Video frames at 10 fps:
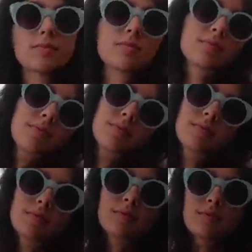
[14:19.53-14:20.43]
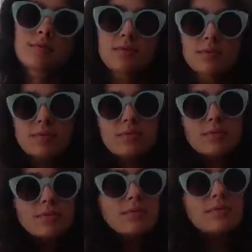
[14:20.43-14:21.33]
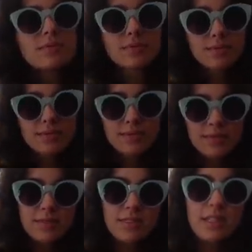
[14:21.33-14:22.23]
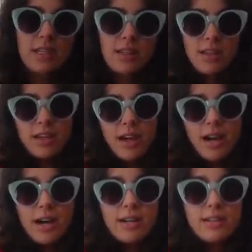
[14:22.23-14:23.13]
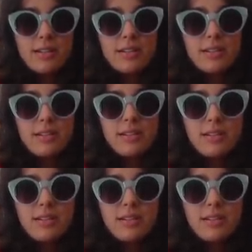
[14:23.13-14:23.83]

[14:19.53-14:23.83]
Fashion Week in New York. Yeah. 10.